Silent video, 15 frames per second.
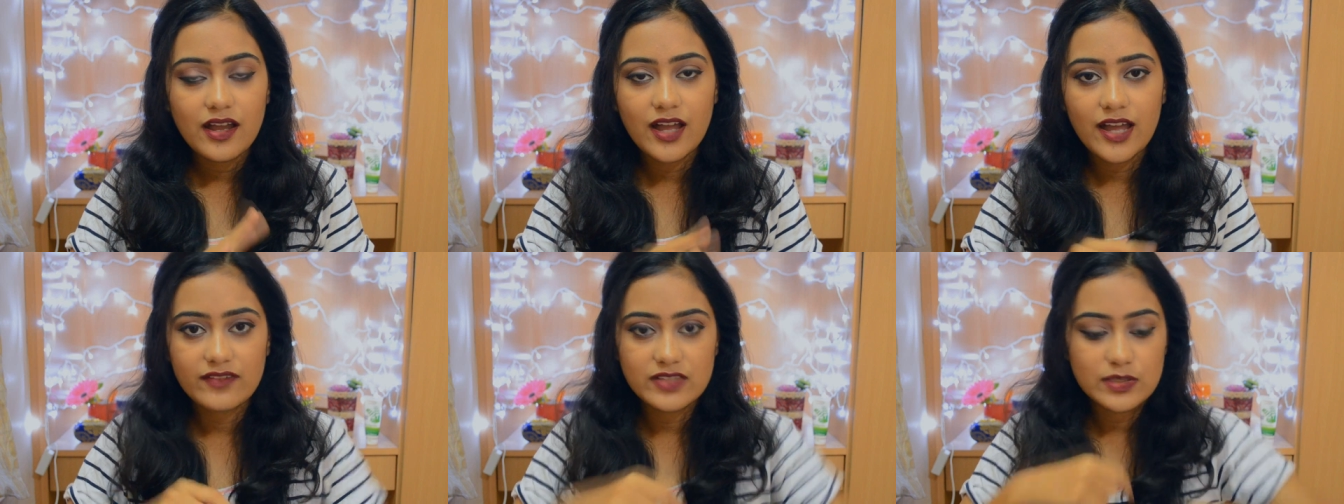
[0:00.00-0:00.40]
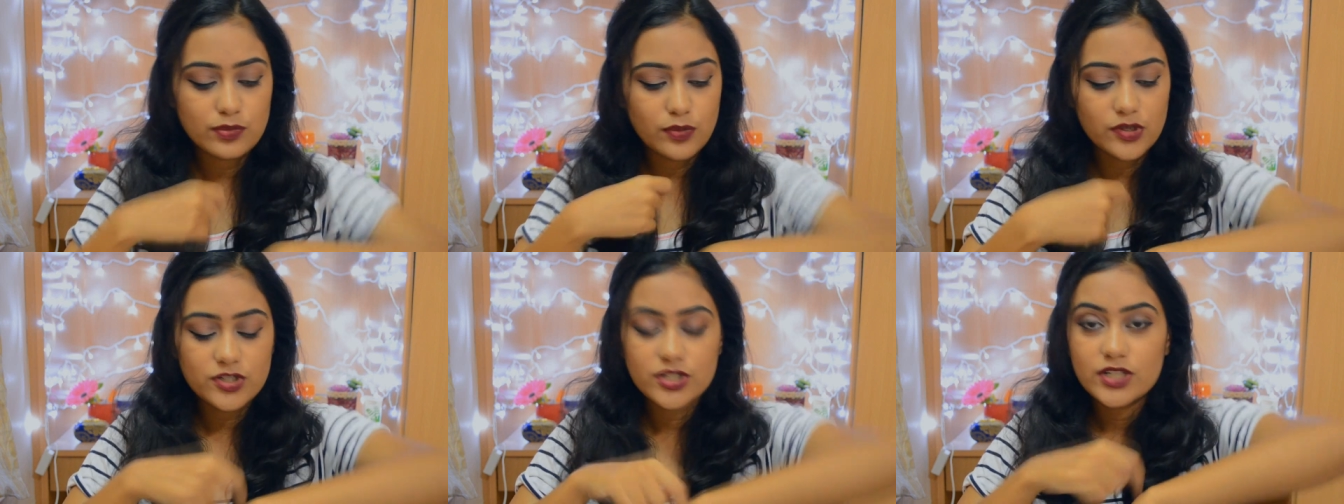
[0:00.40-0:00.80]
I've
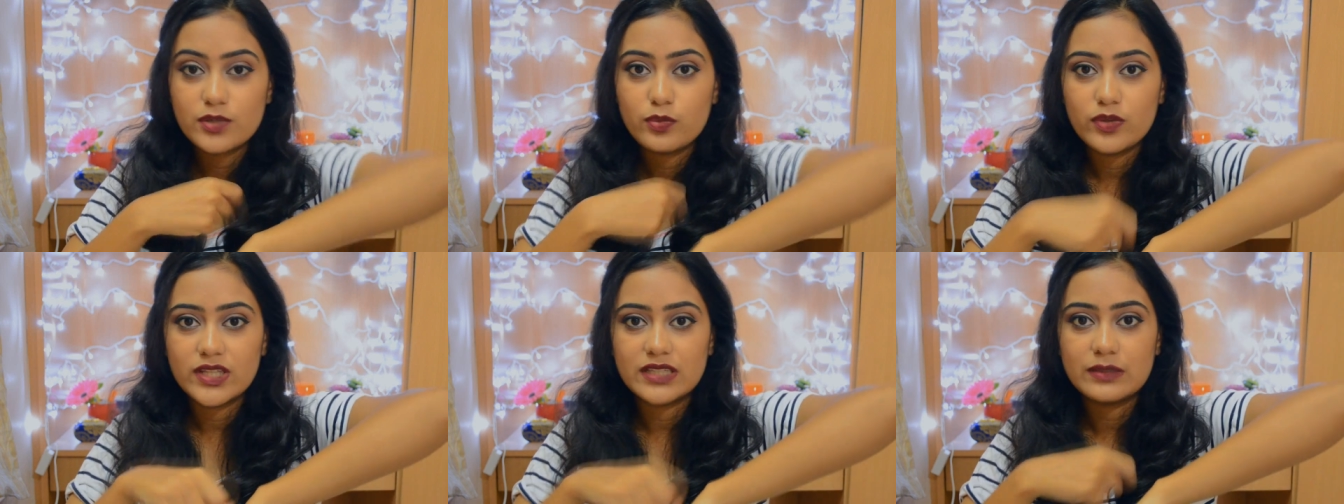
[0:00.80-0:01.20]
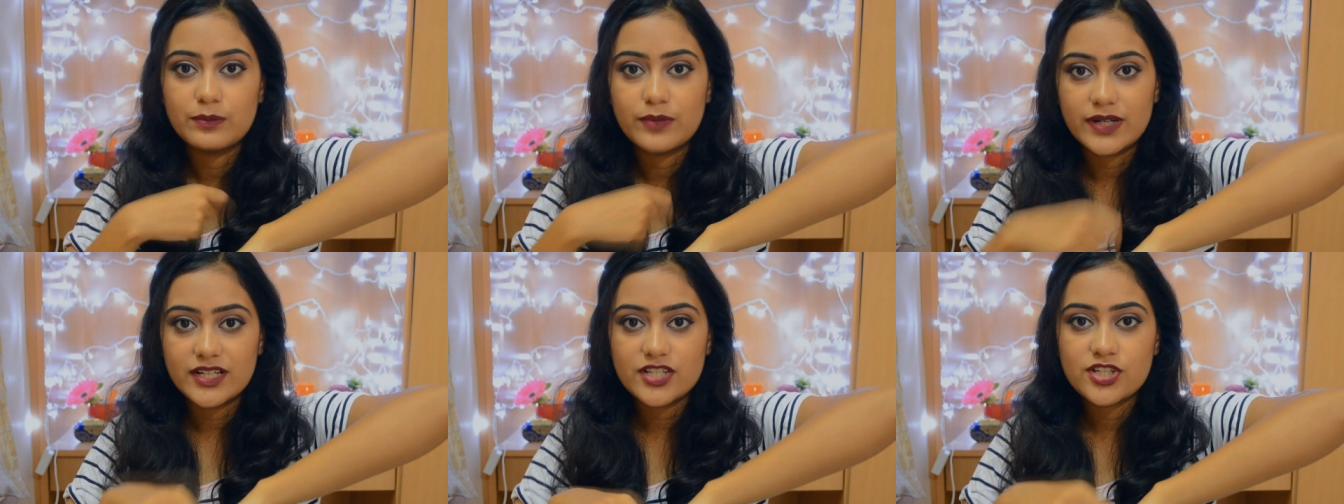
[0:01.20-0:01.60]
swatched it with
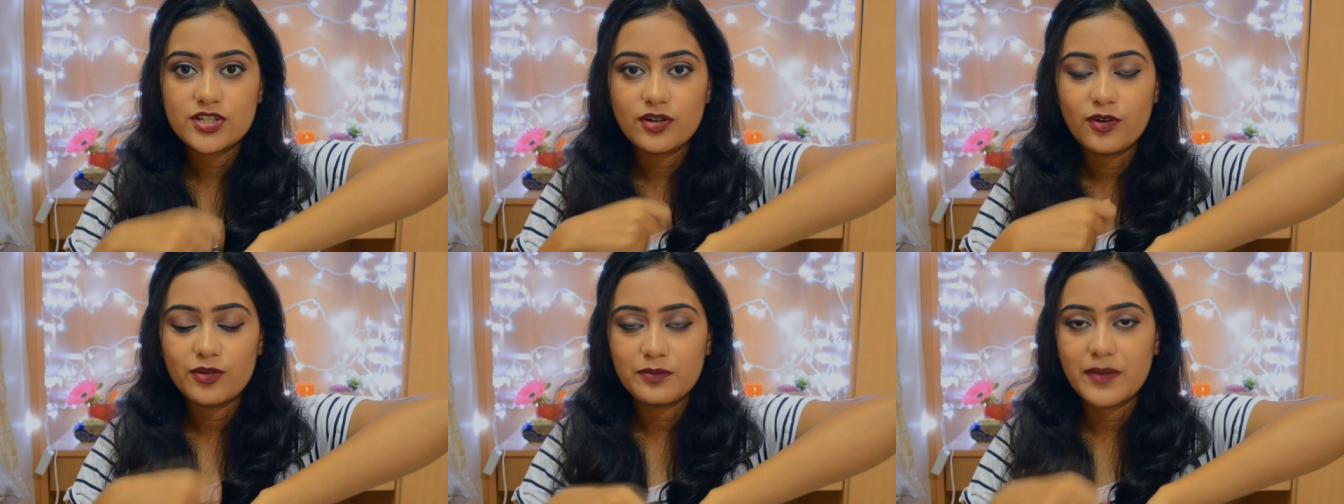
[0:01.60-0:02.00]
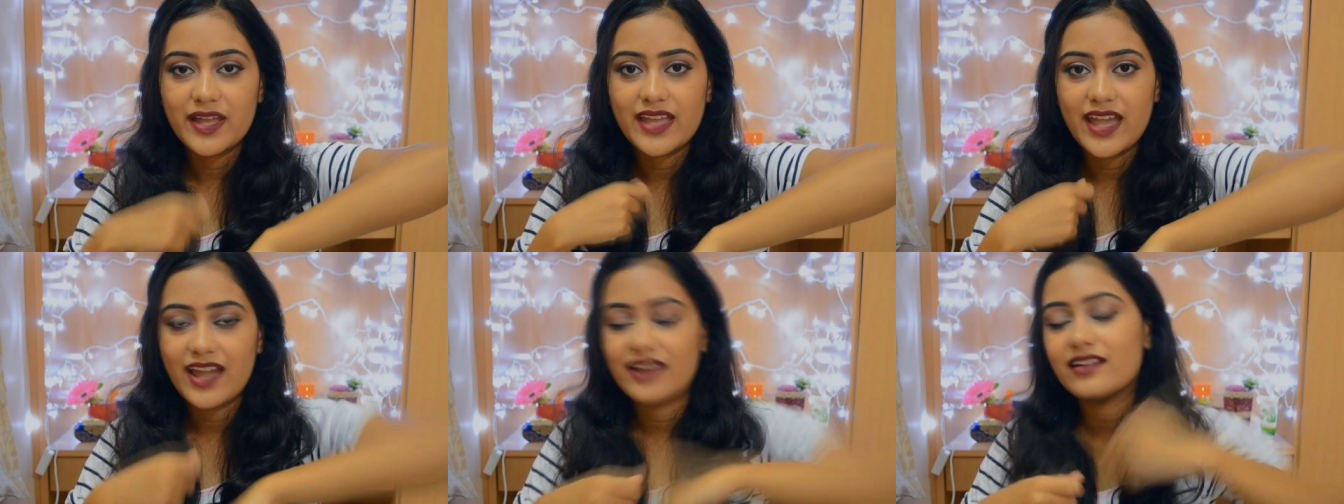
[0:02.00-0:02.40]
brush on
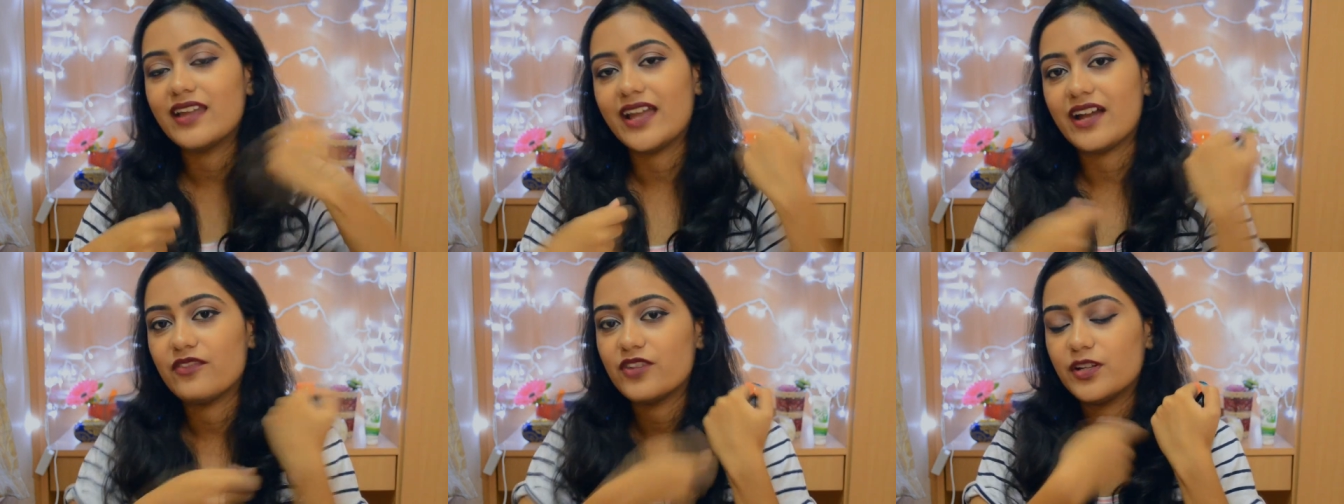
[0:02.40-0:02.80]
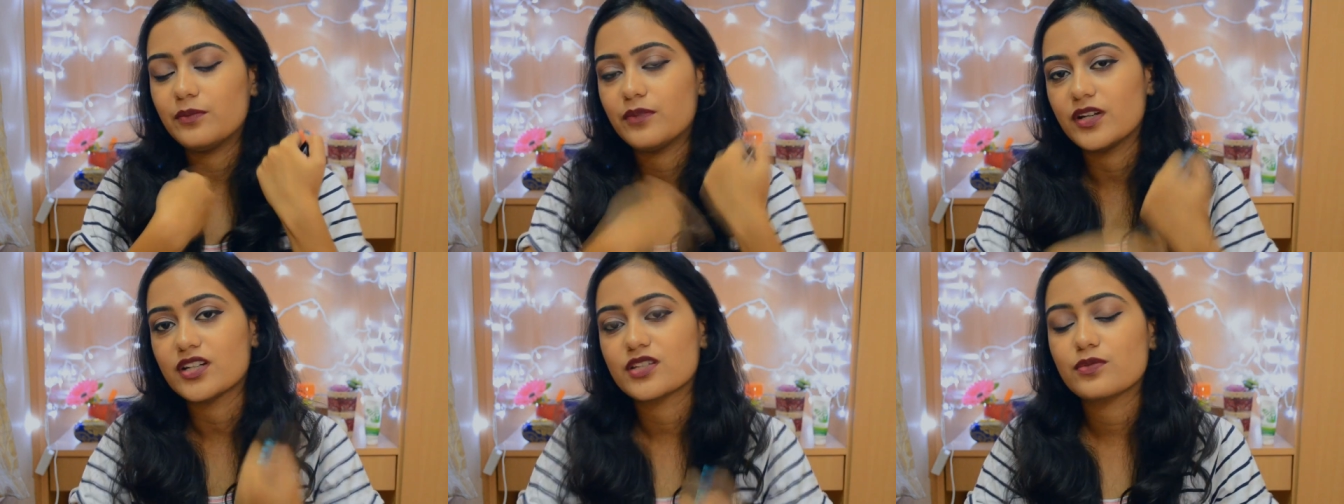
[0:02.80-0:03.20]
my hand like I've
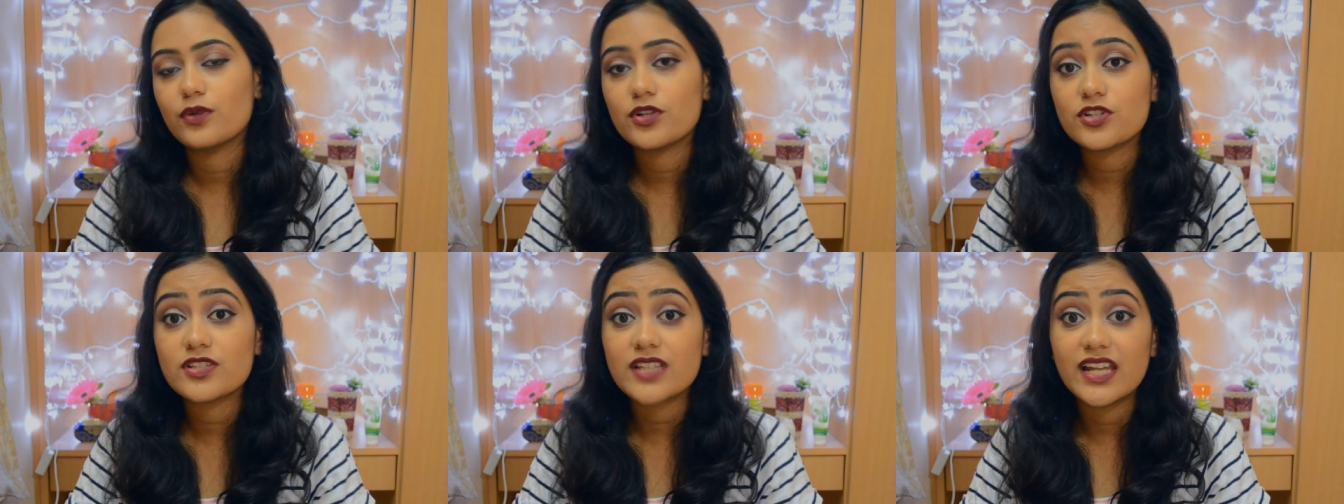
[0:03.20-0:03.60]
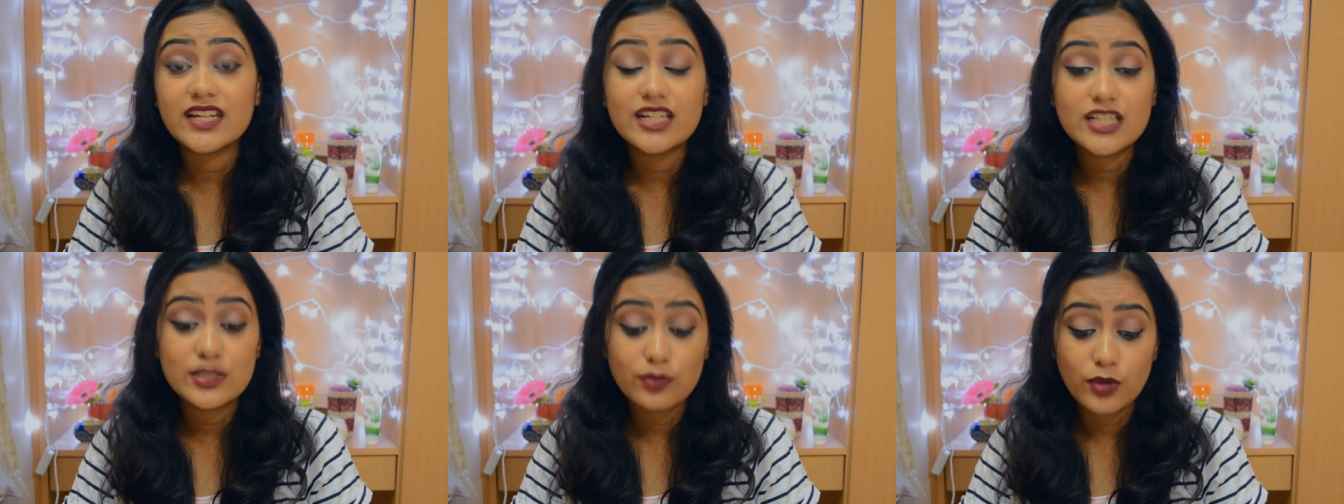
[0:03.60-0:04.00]
done brush swatches
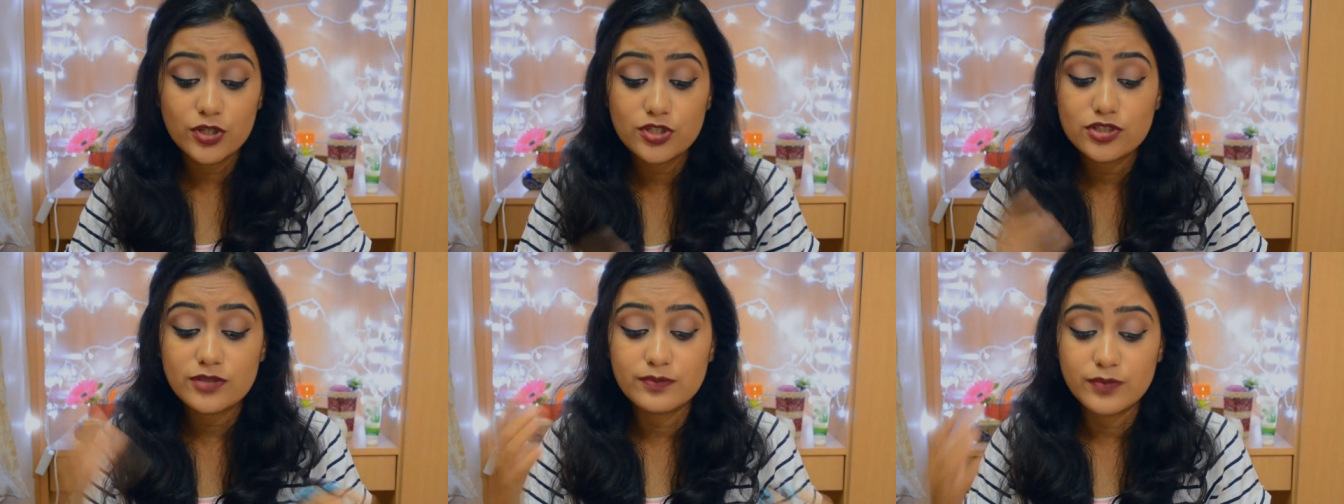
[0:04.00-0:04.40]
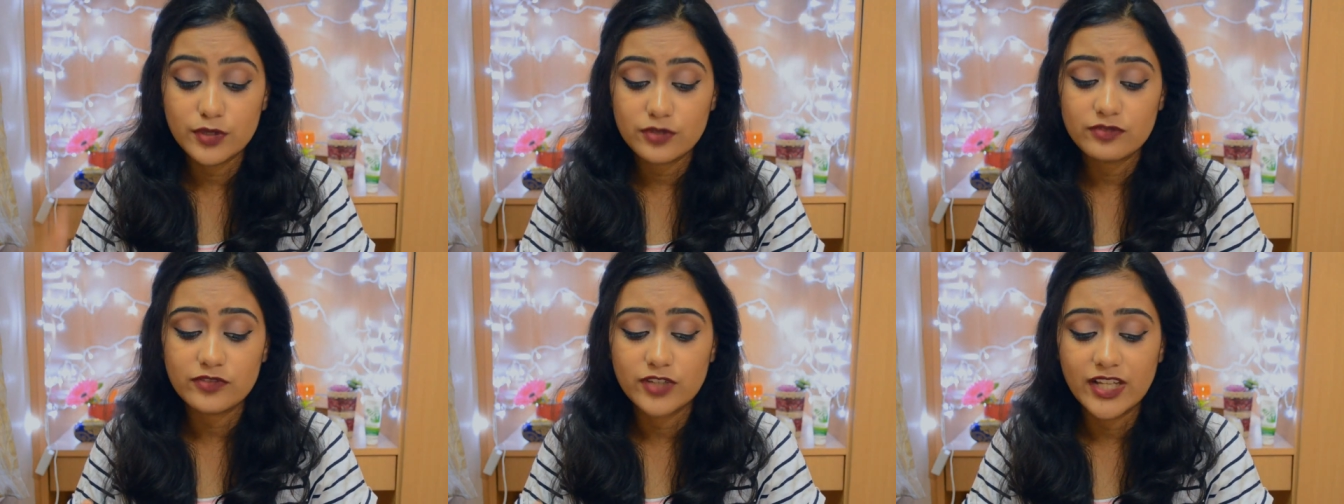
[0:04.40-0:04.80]
and it swatches
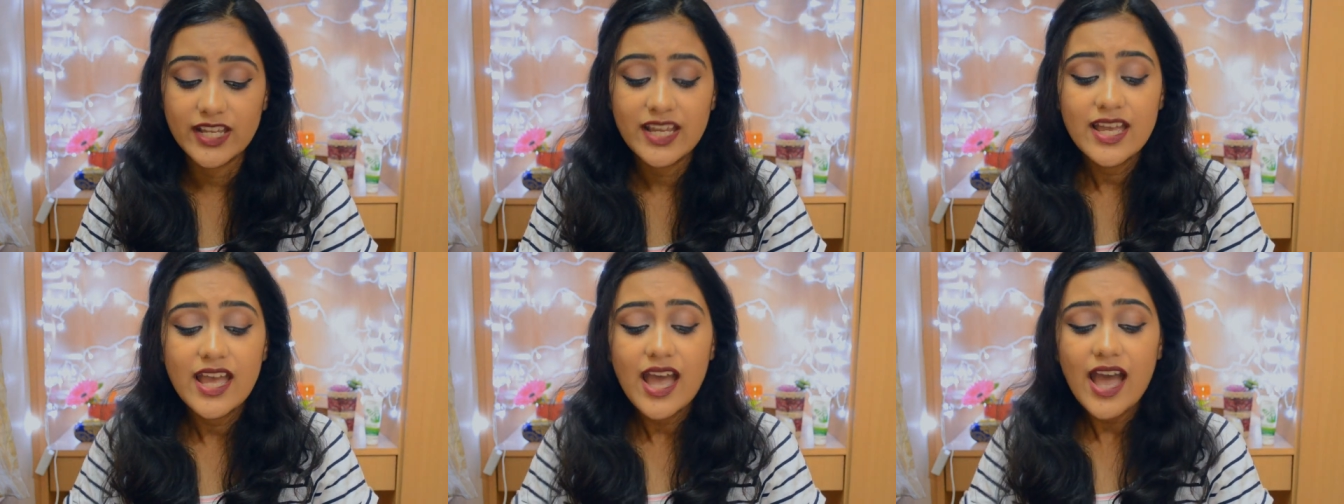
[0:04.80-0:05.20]
beautifully